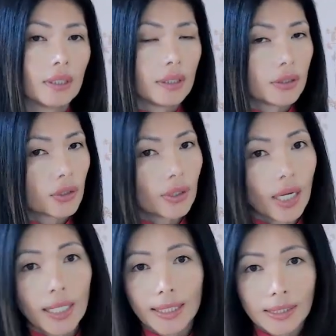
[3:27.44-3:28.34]
These are
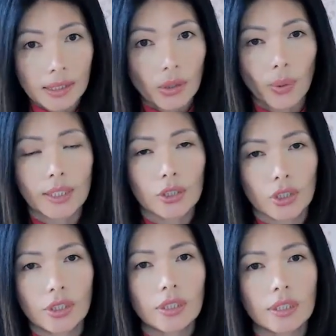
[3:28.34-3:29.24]
not easy
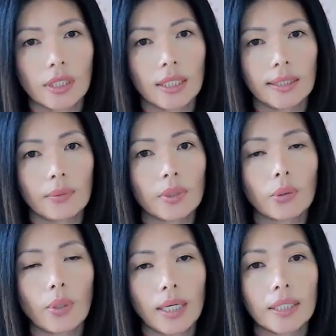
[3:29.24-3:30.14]
questions, and they
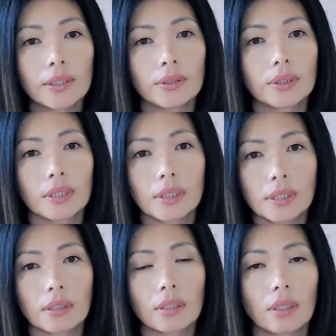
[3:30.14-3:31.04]
require you to
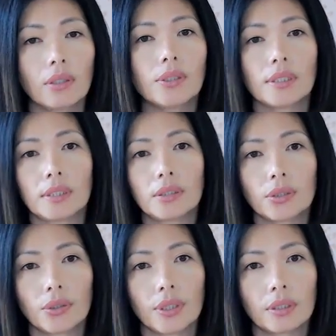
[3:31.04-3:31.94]
listen closely to
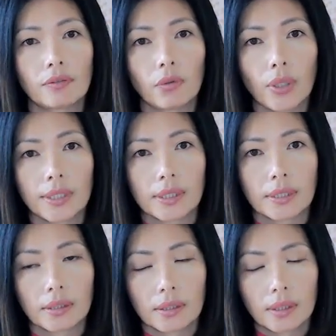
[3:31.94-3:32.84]
your inner voice.
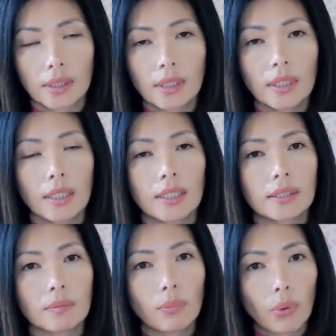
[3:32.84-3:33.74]

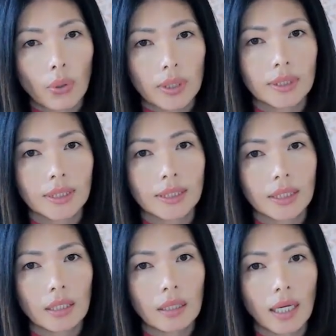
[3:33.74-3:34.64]
It's important
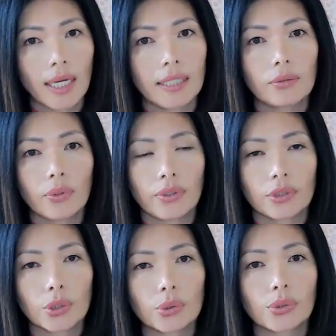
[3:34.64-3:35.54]
to align with your
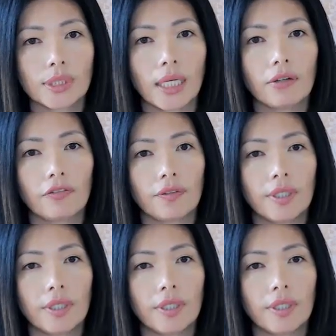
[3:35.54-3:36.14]
true self